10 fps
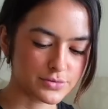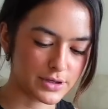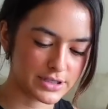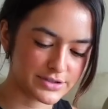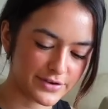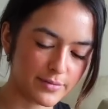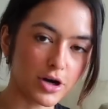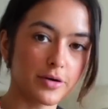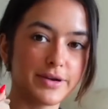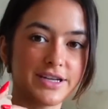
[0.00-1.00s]
one is from
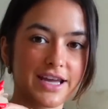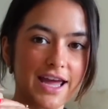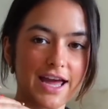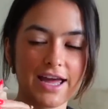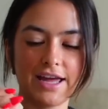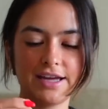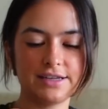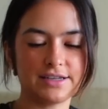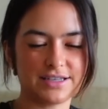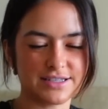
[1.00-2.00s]
Urban Decay.
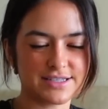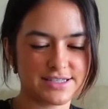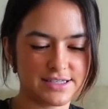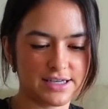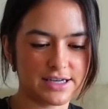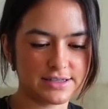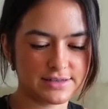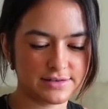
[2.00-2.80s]
Let's see it.